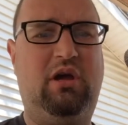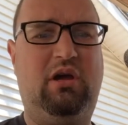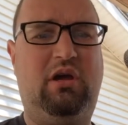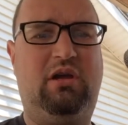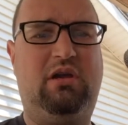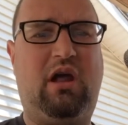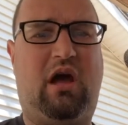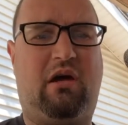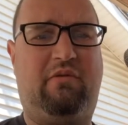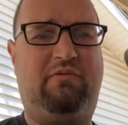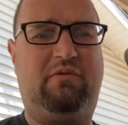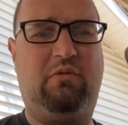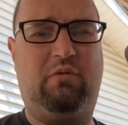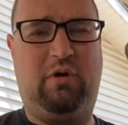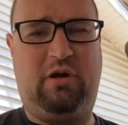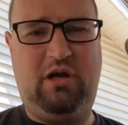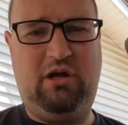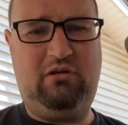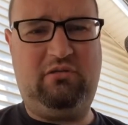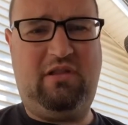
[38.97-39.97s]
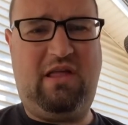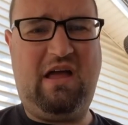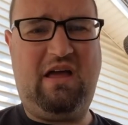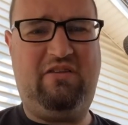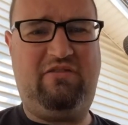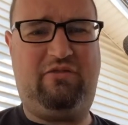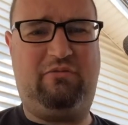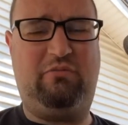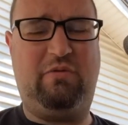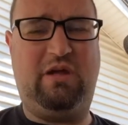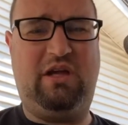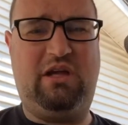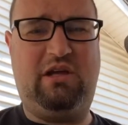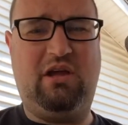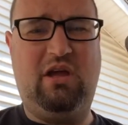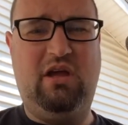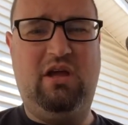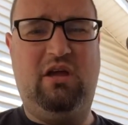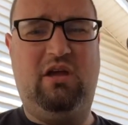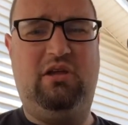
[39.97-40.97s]
Now, if you were here last week,
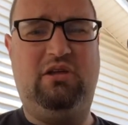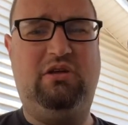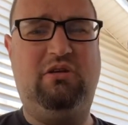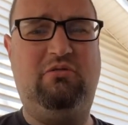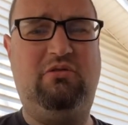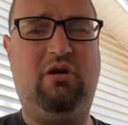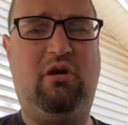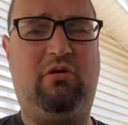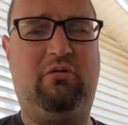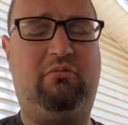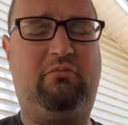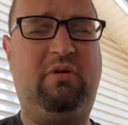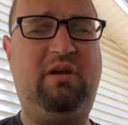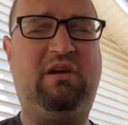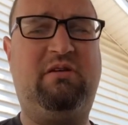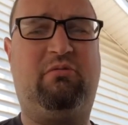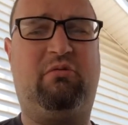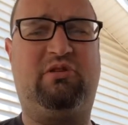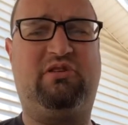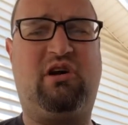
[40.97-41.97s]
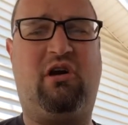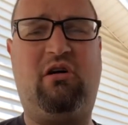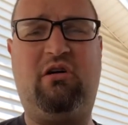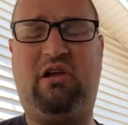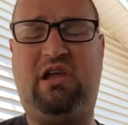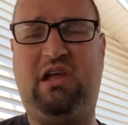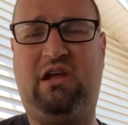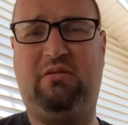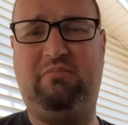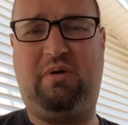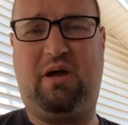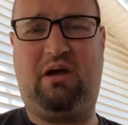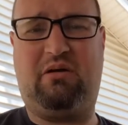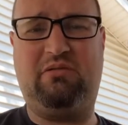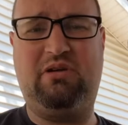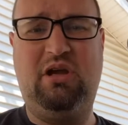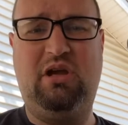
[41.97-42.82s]
you know that we were talking about